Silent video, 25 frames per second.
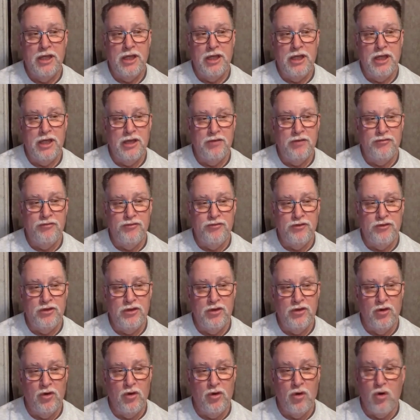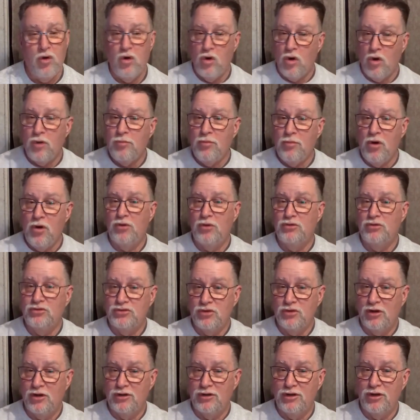if your hormones
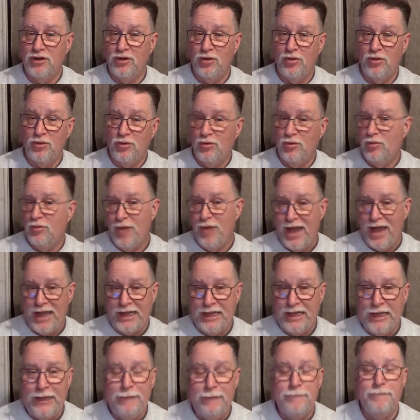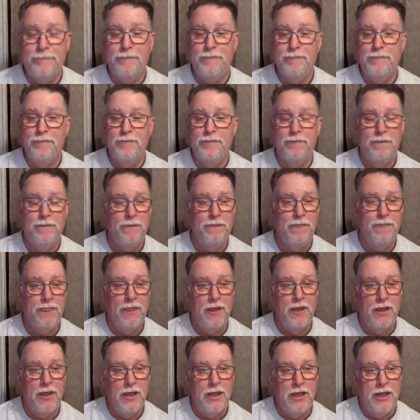are a little wacky,
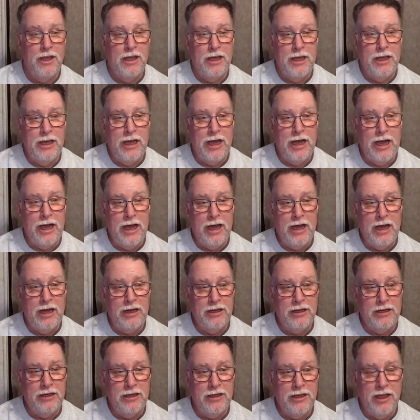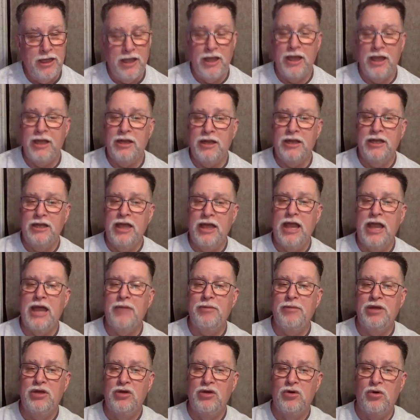uh, any
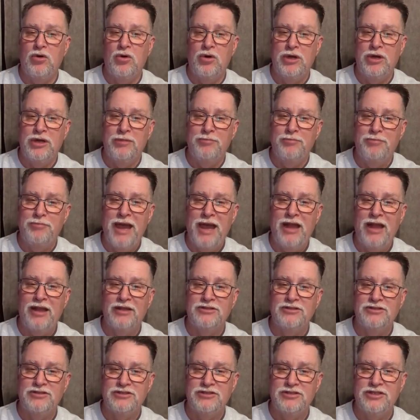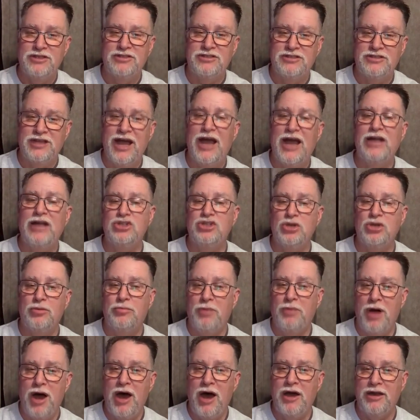chemical imbalances inside your
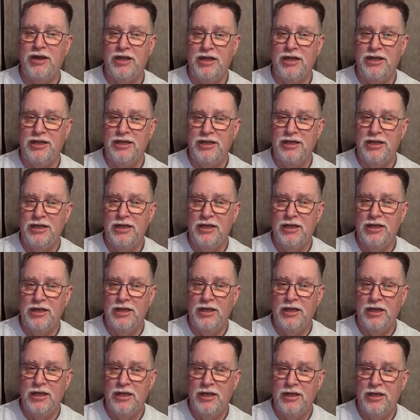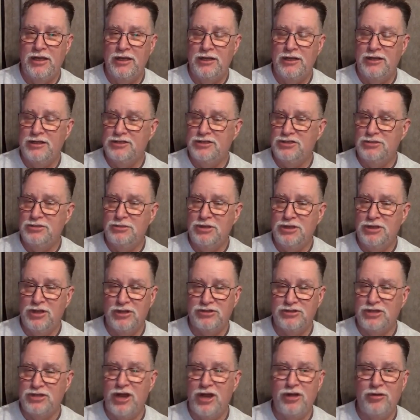body, listen to me
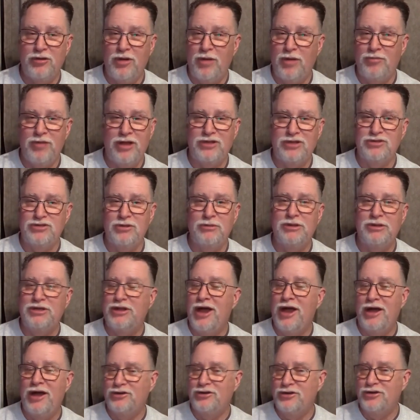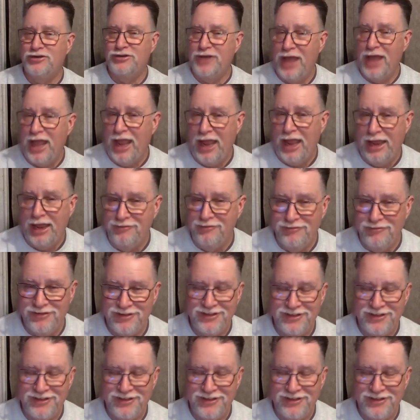close. I don't. I'm not trying to be Doctor Dave.